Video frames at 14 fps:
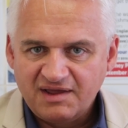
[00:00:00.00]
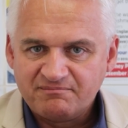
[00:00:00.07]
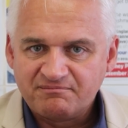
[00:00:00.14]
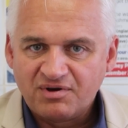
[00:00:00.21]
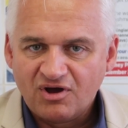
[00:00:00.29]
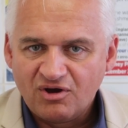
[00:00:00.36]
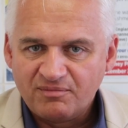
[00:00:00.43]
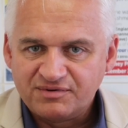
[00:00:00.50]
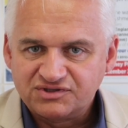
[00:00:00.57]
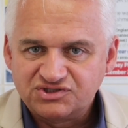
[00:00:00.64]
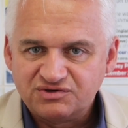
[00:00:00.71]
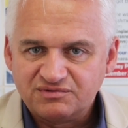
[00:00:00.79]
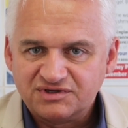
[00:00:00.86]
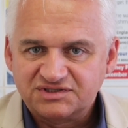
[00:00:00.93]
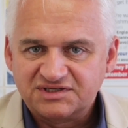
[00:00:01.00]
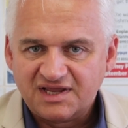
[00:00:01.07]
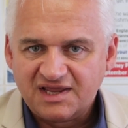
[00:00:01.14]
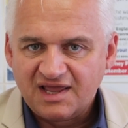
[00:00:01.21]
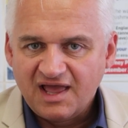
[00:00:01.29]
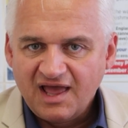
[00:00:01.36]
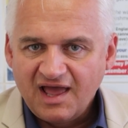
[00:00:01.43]
in
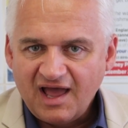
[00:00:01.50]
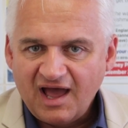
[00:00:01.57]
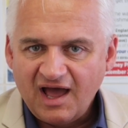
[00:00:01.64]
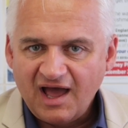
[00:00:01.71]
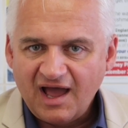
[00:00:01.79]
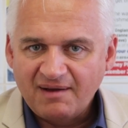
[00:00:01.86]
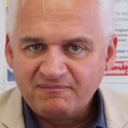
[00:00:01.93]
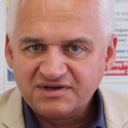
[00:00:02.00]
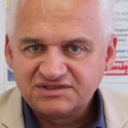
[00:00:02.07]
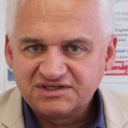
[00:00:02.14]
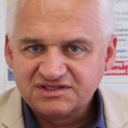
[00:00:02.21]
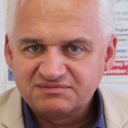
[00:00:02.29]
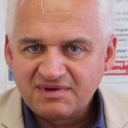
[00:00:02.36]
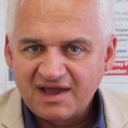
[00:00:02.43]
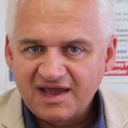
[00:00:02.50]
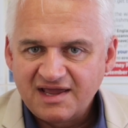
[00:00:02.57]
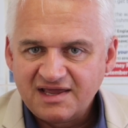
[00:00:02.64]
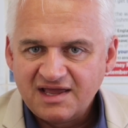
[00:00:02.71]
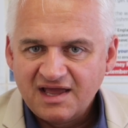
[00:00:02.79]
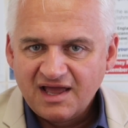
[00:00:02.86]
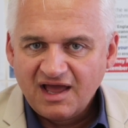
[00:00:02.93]
perpetuity. And Mrs
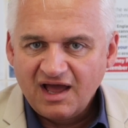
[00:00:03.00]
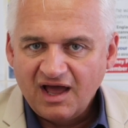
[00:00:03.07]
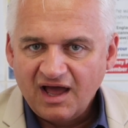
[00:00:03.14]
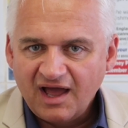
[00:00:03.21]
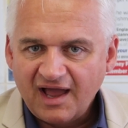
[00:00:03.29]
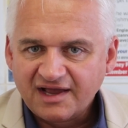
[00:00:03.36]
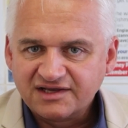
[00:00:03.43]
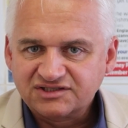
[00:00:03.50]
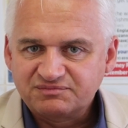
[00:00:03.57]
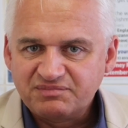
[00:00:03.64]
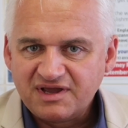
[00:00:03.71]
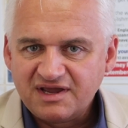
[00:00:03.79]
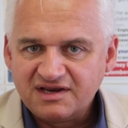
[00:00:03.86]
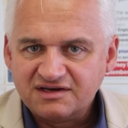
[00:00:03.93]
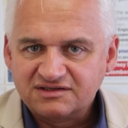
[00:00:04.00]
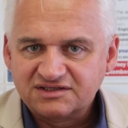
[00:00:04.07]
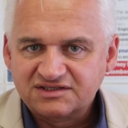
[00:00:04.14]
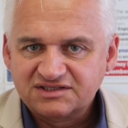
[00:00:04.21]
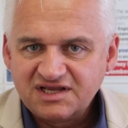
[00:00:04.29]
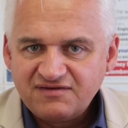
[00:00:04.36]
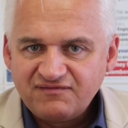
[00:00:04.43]
May has been
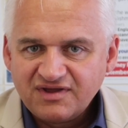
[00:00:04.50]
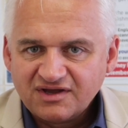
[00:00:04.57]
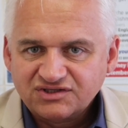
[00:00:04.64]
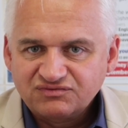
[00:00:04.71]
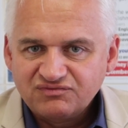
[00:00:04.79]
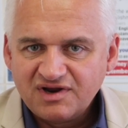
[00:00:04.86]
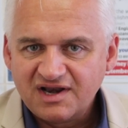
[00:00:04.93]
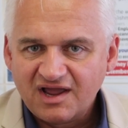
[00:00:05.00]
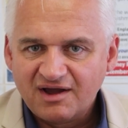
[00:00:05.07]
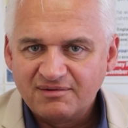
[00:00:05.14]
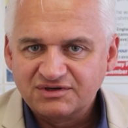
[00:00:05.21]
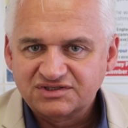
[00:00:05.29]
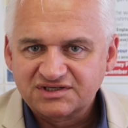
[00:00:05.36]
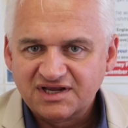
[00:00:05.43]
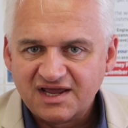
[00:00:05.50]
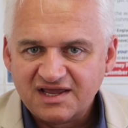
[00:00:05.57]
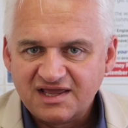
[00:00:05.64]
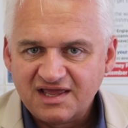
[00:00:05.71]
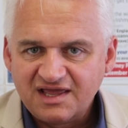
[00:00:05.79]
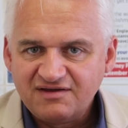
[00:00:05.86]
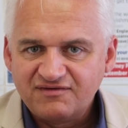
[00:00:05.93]
deceiving us, really, I would
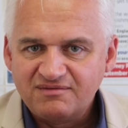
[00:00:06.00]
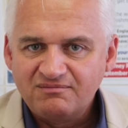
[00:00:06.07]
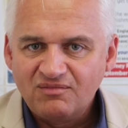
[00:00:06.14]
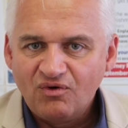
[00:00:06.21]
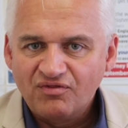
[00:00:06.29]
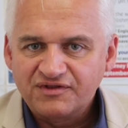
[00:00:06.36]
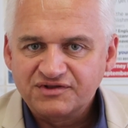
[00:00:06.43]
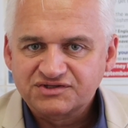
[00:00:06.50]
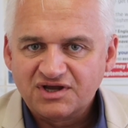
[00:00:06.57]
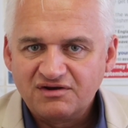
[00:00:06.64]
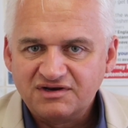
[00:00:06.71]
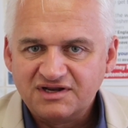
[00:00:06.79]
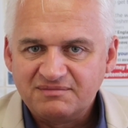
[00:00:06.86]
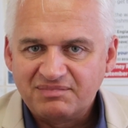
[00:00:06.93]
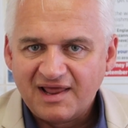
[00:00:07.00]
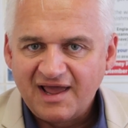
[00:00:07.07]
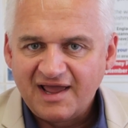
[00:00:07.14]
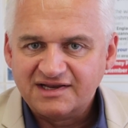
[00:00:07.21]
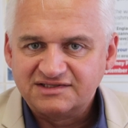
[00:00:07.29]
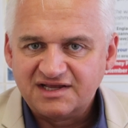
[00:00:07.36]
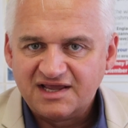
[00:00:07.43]
say, even more than Tony
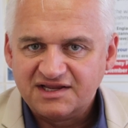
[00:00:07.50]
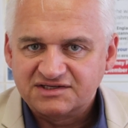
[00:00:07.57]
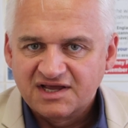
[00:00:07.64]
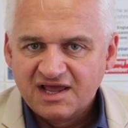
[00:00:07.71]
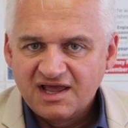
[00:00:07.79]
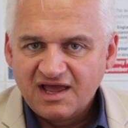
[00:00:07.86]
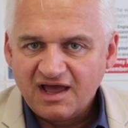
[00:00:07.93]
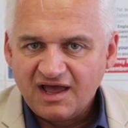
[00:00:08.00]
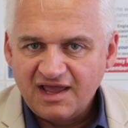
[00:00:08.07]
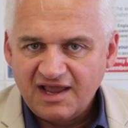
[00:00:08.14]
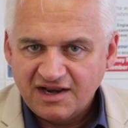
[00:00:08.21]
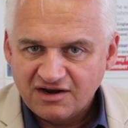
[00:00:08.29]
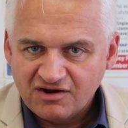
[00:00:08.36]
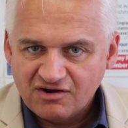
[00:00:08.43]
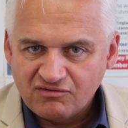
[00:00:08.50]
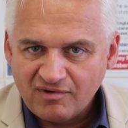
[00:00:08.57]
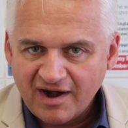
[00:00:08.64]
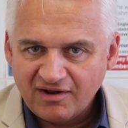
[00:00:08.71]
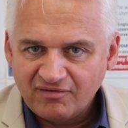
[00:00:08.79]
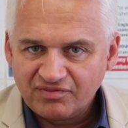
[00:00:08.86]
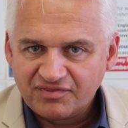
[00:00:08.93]
Blair did in and
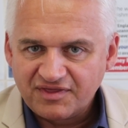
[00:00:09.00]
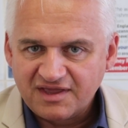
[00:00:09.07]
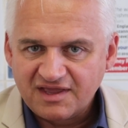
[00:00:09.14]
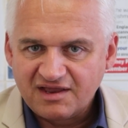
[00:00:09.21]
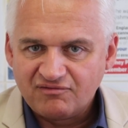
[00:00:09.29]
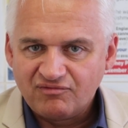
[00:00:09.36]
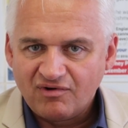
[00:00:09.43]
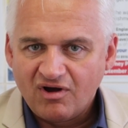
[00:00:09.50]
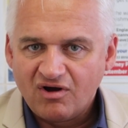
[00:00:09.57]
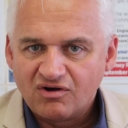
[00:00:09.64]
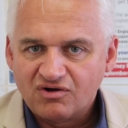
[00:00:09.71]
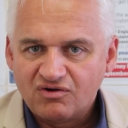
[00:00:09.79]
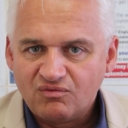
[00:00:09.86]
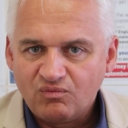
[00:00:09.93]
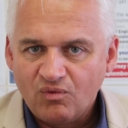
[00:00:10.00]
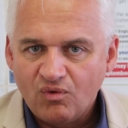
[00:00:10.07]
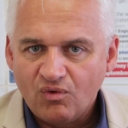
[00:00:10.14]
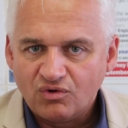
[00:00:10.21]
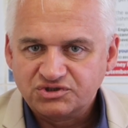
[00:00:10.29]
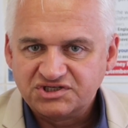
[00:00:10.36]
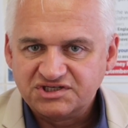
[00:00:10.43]
around the Iraq
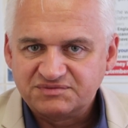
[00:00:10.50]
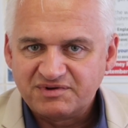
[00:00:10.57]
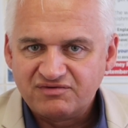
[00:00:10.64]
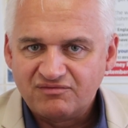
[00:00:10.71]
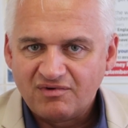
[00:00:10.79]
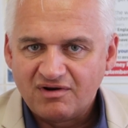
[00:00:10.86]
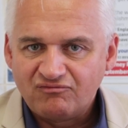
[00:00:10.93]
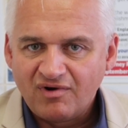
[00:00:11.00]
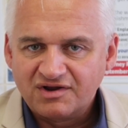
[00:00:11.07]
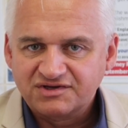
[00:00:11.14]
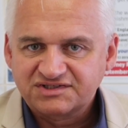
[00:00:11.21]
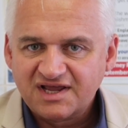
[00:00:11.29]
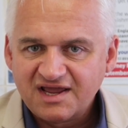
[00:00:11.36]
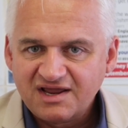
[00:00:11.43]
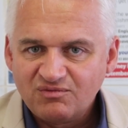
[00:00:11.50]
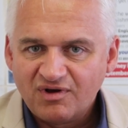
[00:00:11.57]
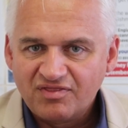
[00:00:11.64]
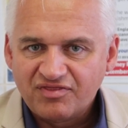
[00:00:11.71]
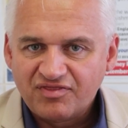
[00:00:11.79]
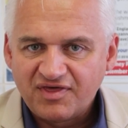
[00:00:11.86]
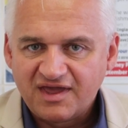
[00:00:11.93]
war. She's been saying
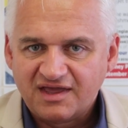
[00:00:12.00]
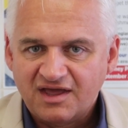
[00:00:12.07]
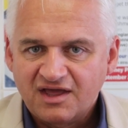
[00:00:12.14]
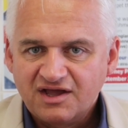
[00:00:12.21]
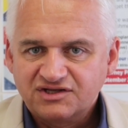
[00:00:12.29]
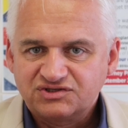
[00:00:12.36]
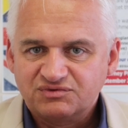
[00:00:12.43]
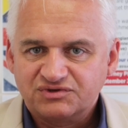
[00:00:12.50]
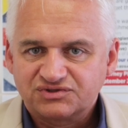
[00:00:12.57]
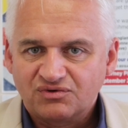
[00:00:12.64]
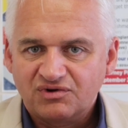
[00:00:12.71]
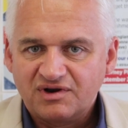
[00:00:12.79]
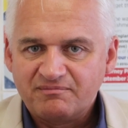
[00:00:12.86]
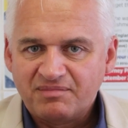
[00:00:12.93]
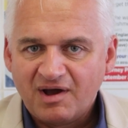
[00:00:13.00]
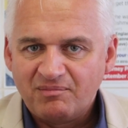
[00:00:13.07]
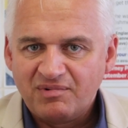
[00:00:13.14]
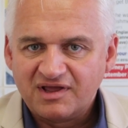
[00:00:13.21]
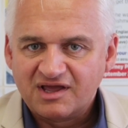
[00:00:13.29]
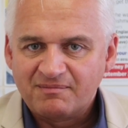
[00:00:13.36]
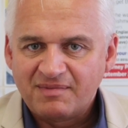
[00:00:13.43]
one thing to us all in
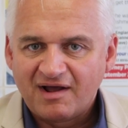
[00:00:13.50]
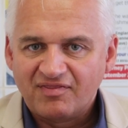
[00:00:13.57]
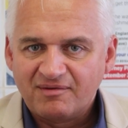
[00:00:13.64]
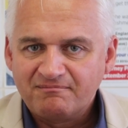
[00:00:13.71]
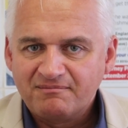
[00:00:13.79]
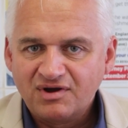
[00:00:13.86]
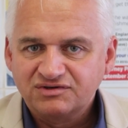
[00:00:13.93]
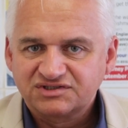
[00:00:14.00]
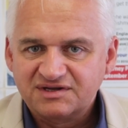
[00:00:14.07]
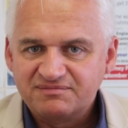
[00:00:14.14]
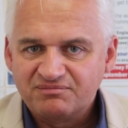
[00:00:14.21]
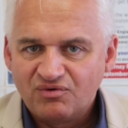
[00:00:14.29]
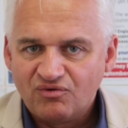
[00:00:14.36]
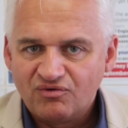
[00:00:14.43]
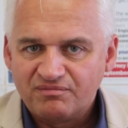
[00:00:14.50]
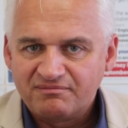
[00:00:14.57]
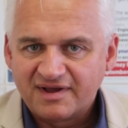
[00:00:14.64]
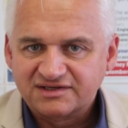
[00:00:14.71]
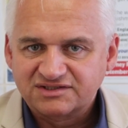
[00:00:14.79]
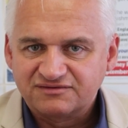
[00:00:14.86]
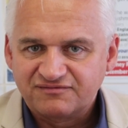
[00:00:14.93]
public about the most important
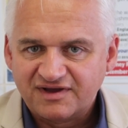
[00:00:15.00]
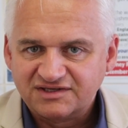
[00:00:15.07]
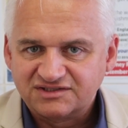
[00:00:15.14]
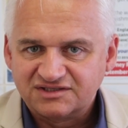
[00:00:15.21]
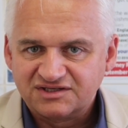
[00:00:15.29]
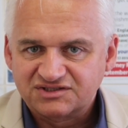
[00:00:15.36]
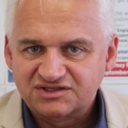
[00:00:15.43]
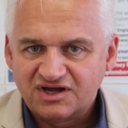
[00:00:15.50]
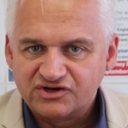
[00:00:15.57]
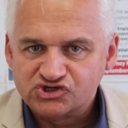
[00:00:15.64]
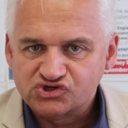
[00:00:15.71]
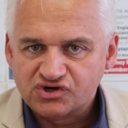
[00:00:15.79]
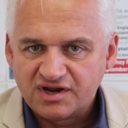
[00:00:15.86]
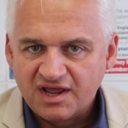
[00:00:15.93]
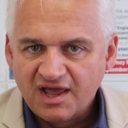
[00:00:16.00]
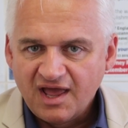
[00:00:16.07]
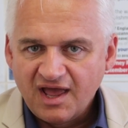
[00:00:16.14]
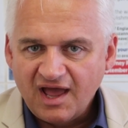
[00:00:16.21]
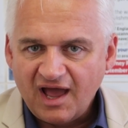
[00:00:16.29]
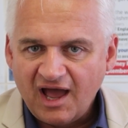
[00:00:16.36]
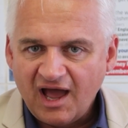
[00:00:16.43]
matter facing this country
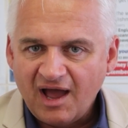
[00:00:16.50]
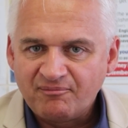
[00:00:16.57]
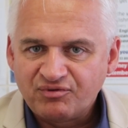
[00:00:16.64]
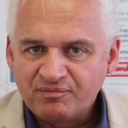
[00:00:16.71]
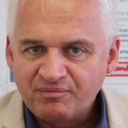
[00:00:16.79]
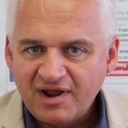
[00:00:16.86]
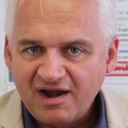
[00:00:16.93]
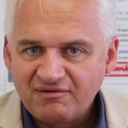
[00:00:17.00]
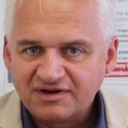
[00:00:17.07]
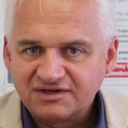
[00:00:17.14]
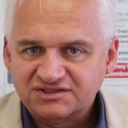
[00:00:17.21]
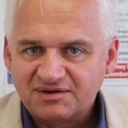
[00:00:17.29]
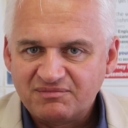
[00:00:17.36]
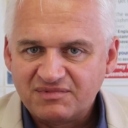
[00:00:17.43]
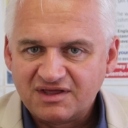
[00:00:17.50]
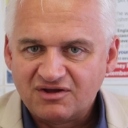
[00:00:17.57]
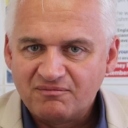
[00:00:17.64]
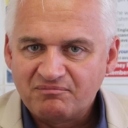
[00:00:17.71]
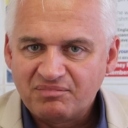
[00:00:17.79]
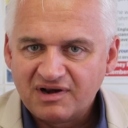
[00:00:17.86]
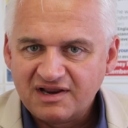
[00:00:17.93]
and preparing something
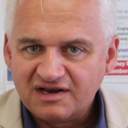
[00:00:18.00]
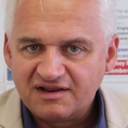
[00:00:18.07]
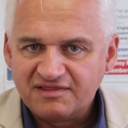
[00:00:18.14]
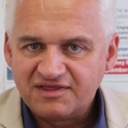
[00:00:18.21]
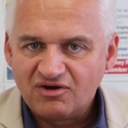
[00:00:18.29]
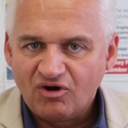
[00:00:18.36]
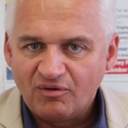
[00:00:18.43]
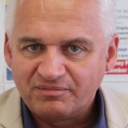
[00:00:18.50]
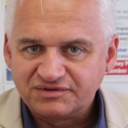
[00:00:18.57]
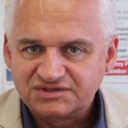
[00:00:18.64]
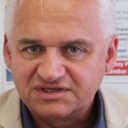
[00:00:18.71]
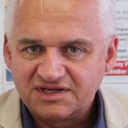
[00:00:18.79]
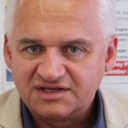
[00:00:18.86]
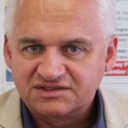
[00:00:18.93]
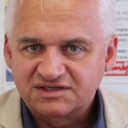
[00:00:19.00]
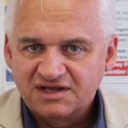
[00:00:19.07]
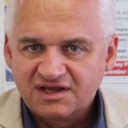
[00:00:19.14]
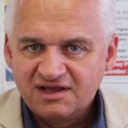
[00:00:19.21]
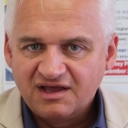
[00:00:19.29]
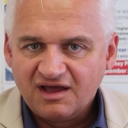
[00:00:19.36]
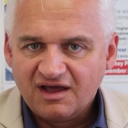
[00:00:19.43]
completely the opposite
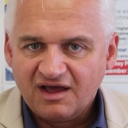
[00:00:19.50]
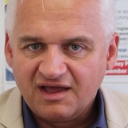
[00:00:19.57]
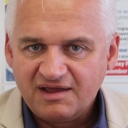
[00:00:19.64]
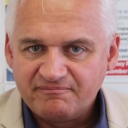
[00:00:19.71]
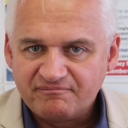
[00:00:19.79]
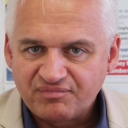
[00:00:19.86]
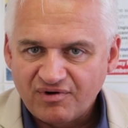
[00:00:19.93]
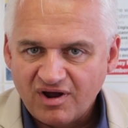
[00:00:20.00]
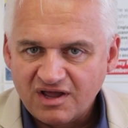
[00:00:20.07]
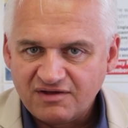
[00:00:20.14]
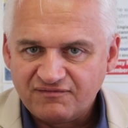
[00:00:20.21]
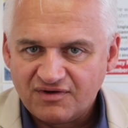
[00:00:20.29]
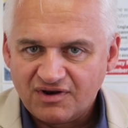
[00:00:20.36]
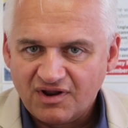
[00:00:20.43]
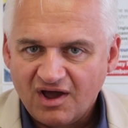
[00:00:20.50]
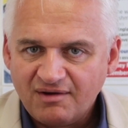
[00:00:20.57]
in private.